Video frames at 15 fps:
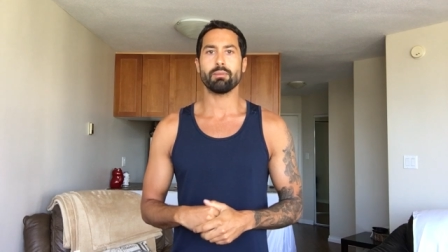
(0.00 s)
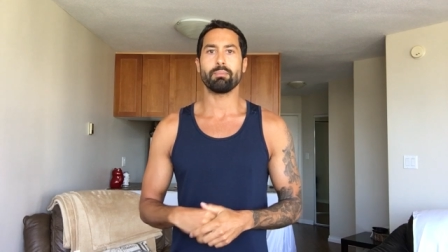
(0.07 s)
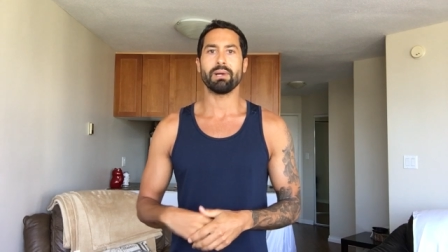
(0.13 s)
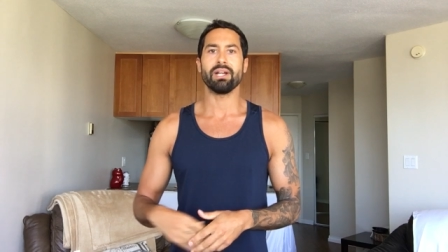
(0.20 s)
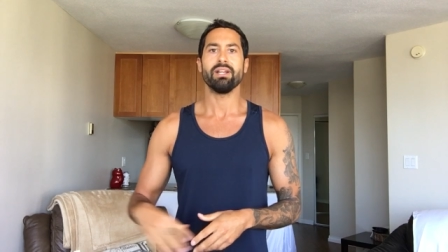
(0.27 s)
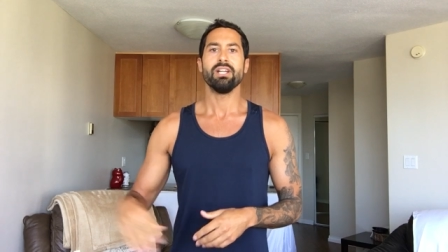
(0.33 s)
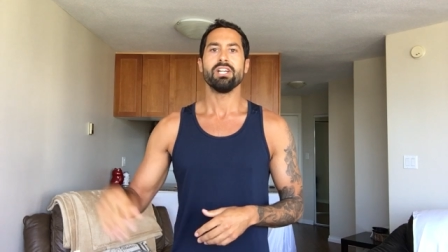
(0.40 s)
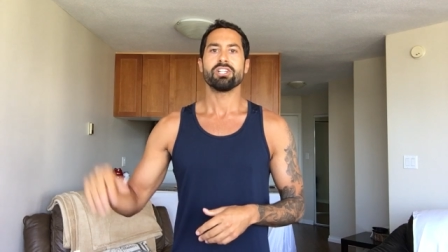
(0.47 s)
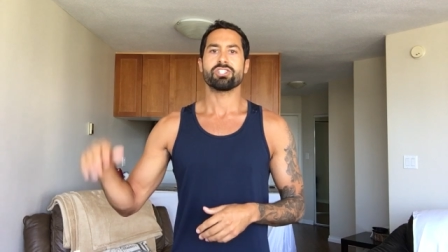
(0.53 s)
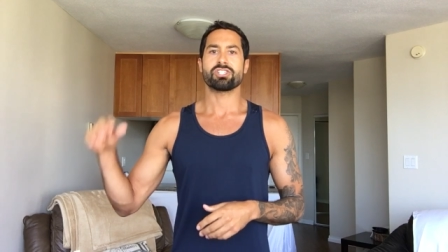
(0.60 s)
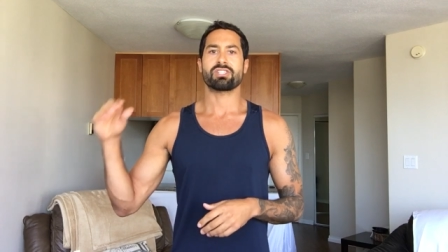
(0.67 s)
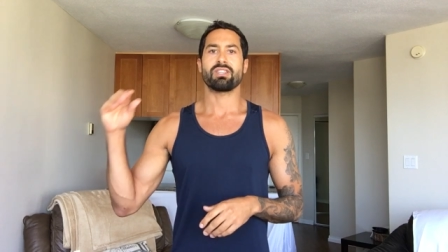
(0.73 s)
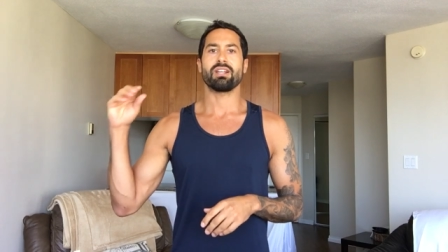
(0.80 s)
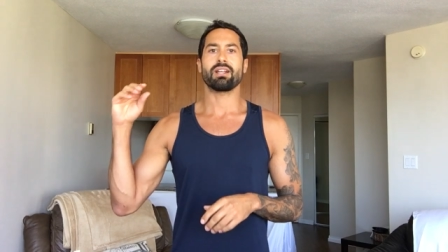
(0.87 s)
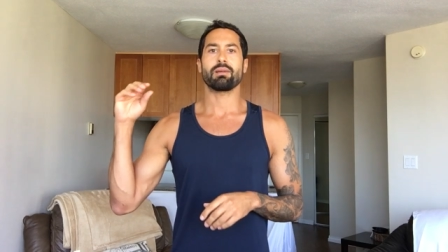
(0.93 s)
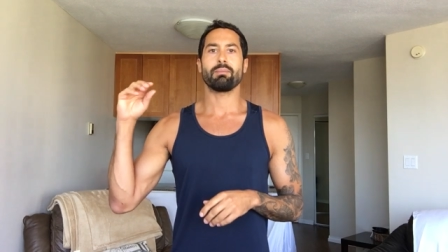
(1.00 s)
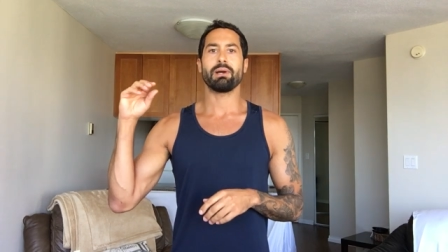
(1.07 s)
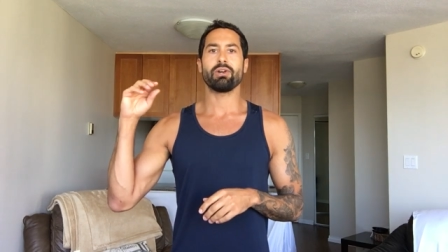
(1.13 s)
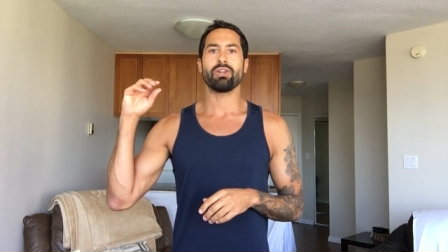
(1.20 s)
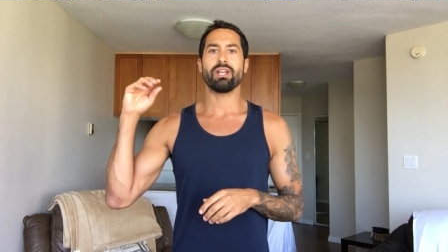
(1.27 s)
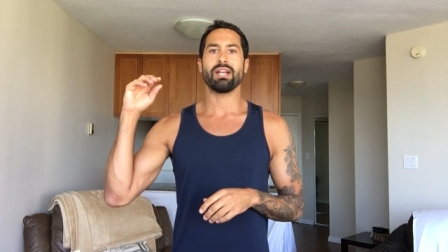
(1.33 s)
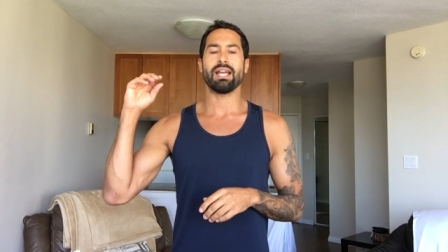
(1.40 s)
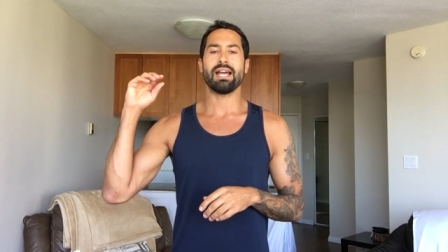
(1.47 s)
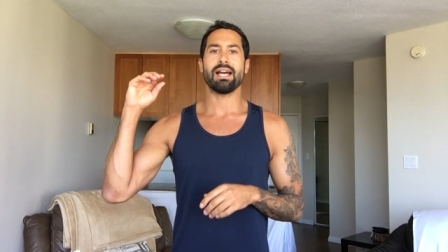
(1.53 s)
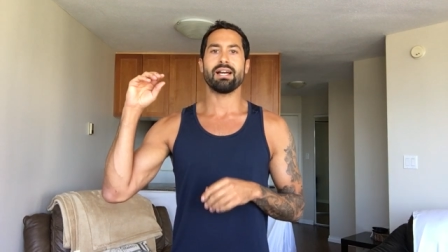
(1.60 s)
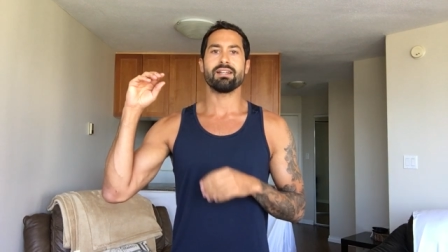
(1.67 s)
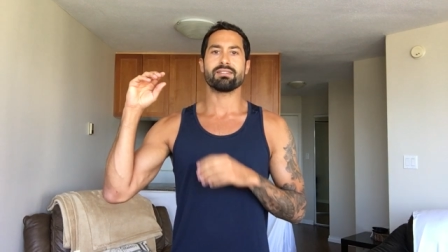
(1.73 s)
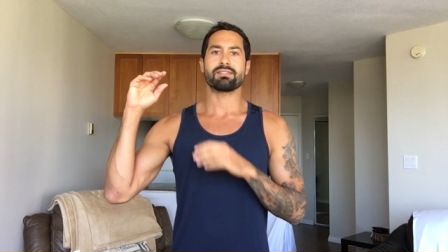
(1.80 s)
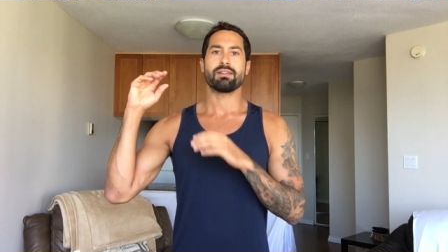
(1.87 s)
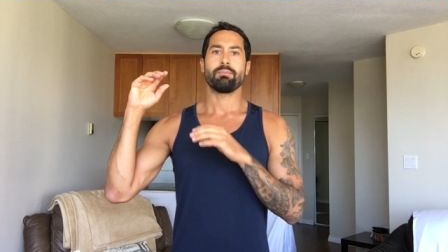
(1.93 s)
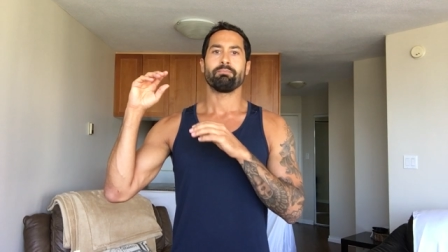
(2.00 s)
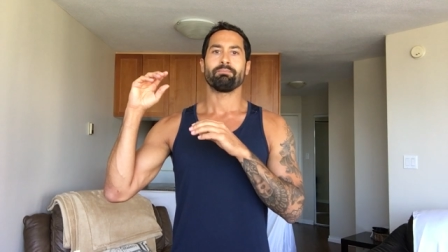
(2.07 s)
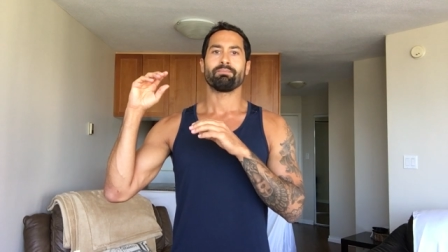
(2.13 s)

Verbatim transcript: But just think about it as